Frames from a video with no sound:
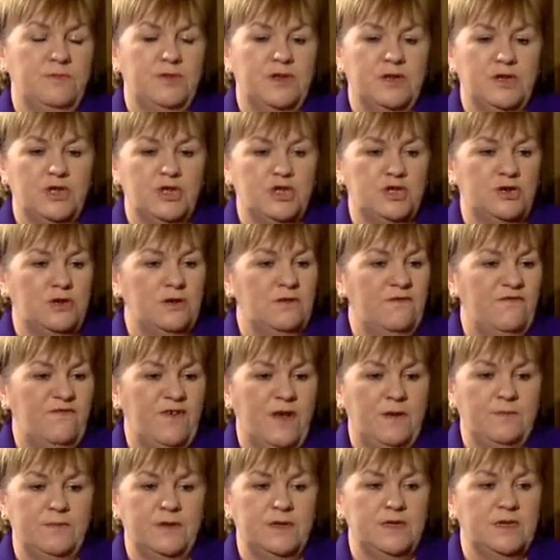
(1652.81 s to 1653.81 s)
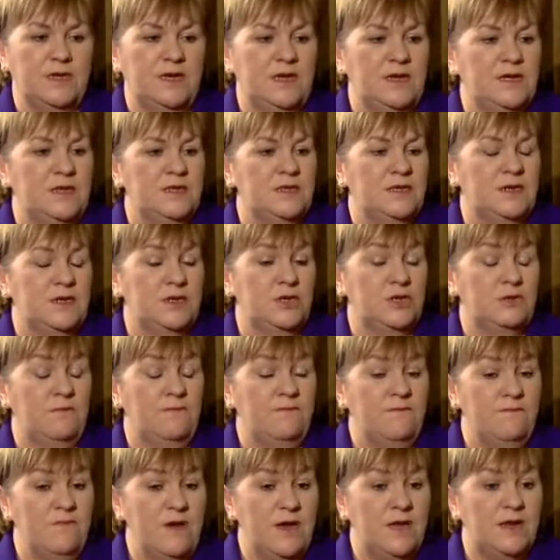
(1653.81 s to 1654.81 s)
There are strong family ties. There are
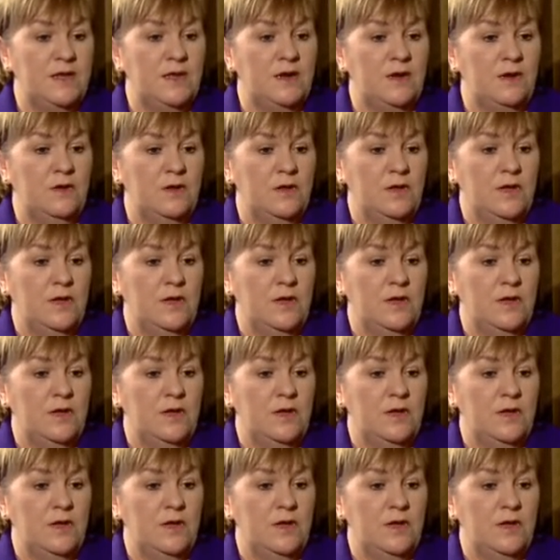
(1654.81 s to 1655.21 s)
very